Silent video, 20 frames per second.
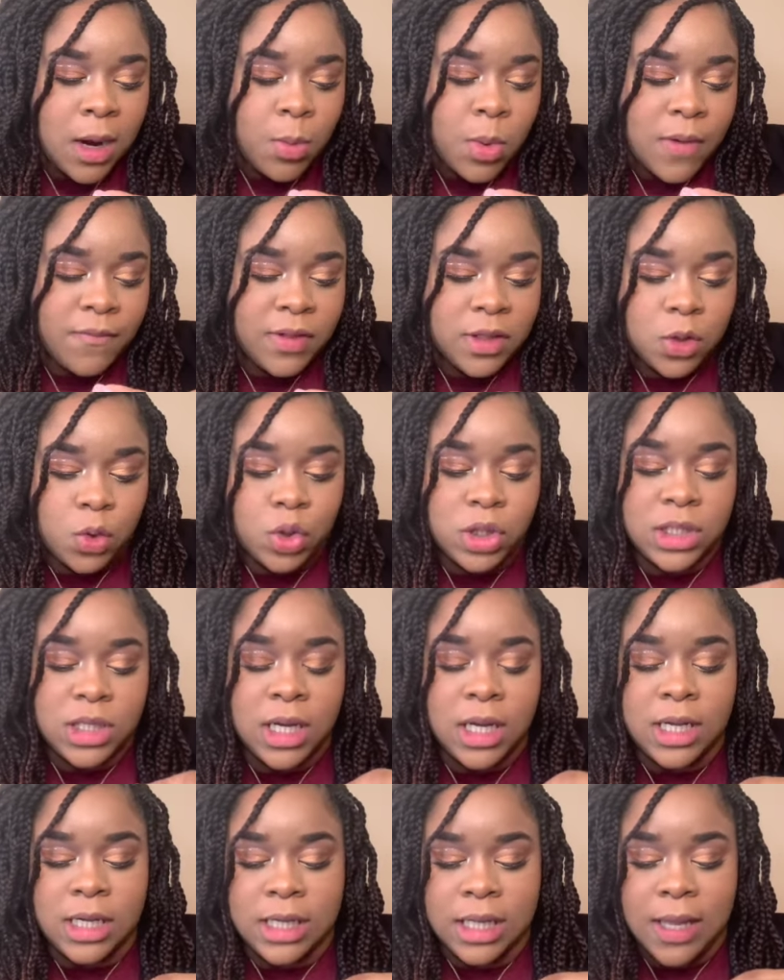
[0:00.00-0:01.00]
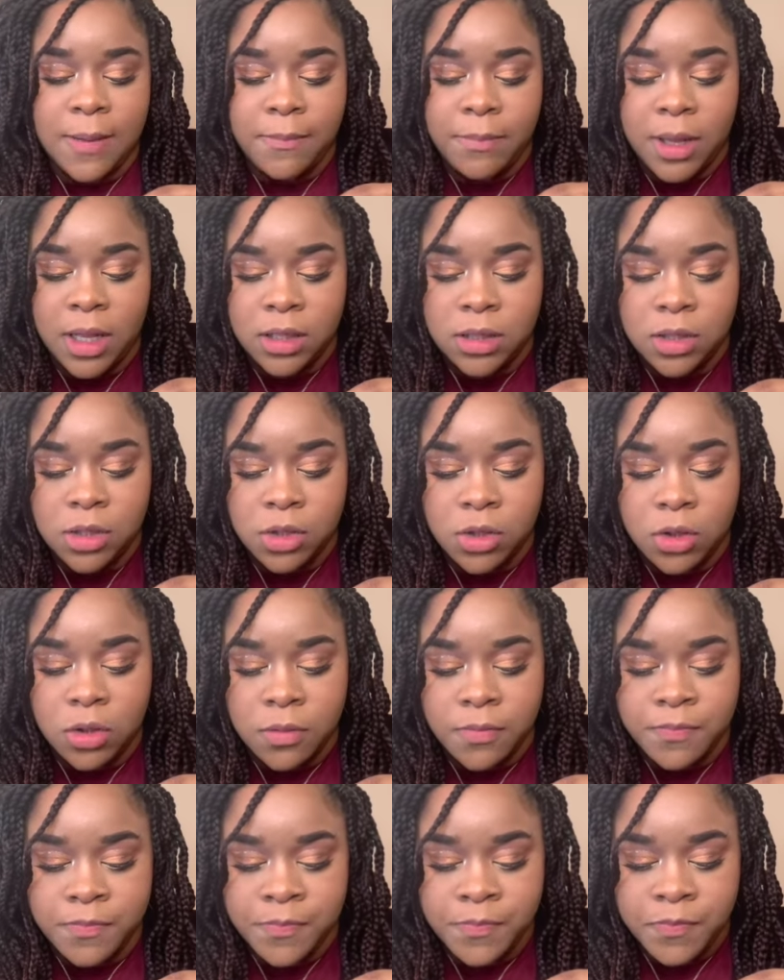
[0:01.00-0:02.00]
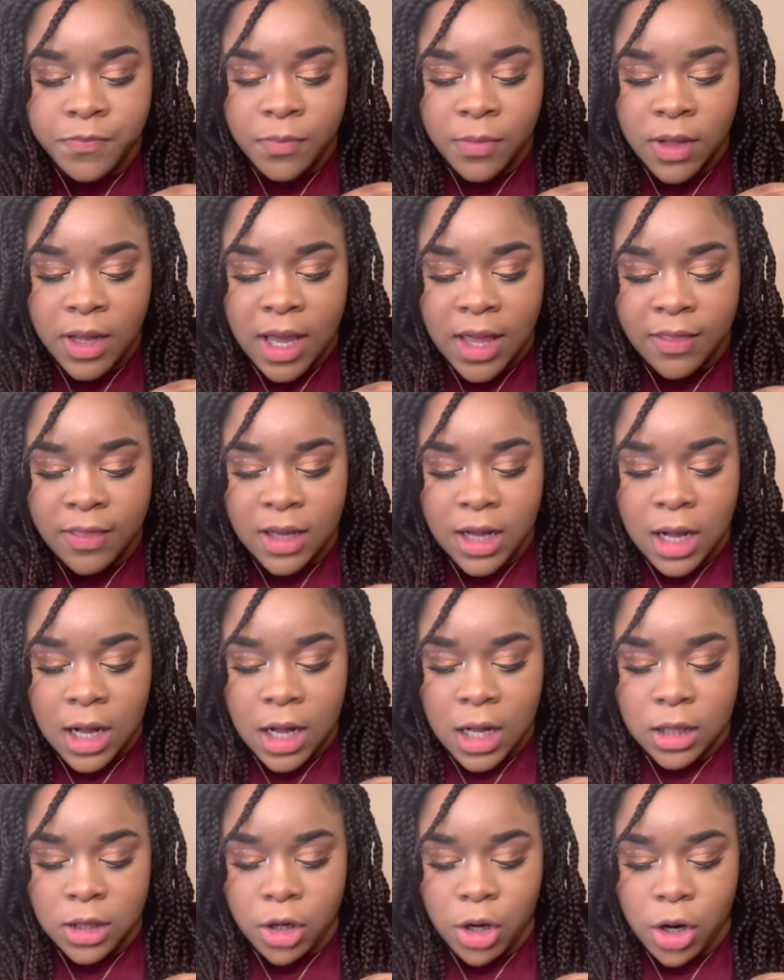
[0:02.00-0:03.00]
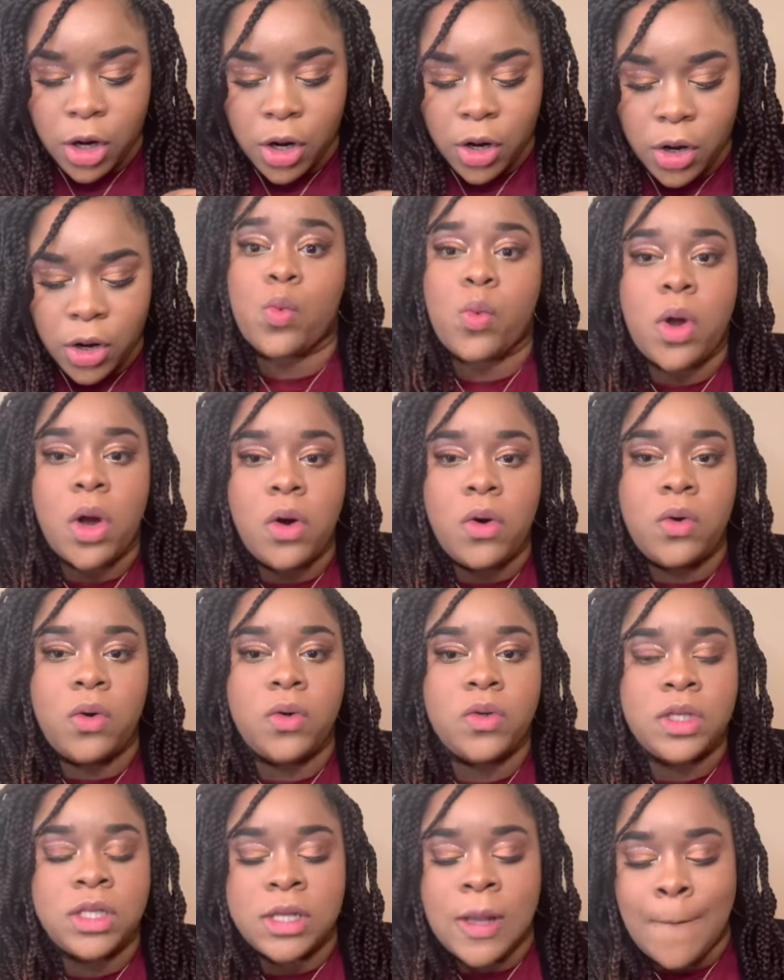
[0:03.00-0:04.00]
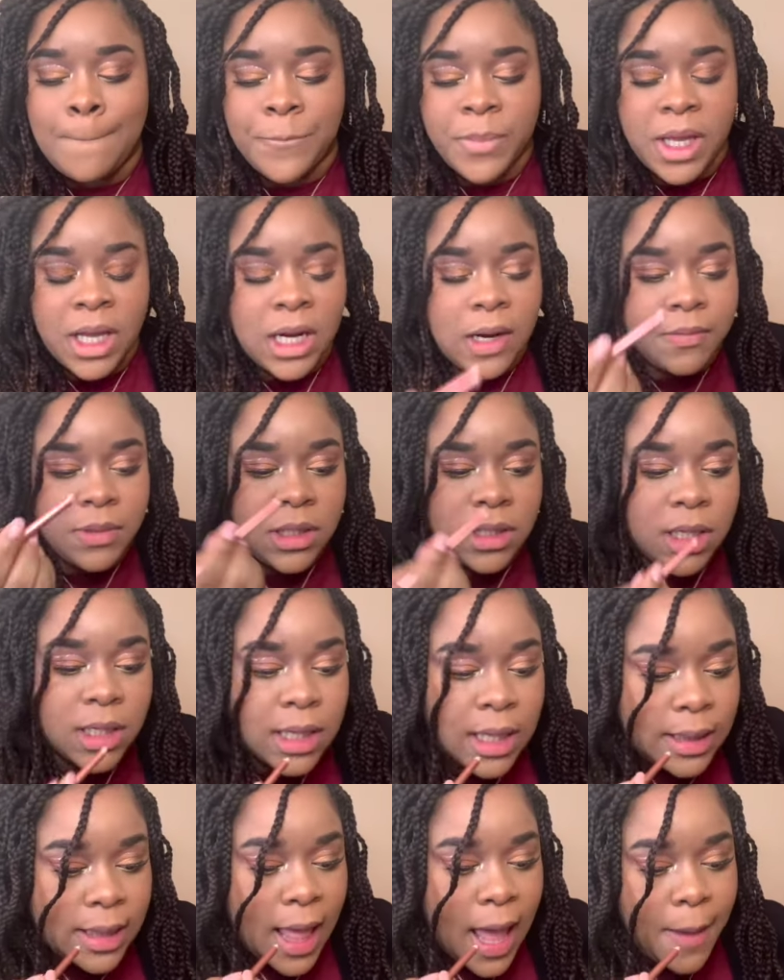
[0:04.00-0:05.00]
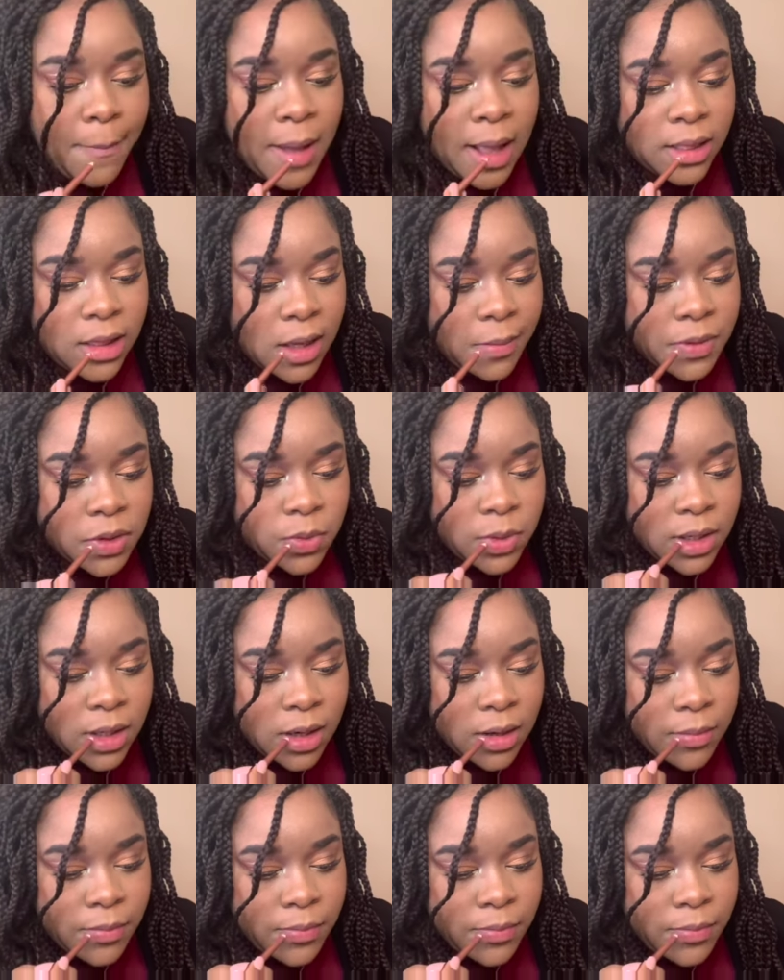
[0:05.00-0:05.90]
Revolution lip pencil in the color Rose, and I'm just going to line my lips with it.